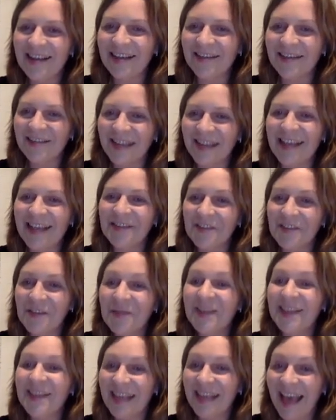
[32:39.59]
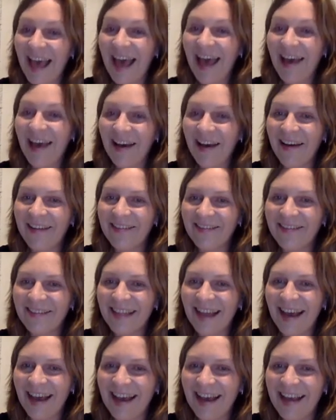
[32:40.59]
creative humans yeah
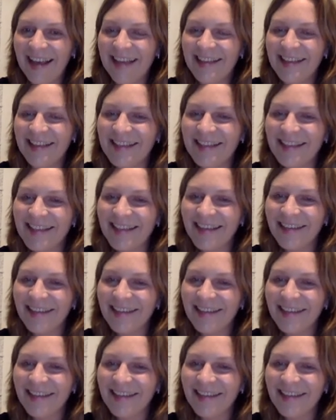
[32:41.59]
nice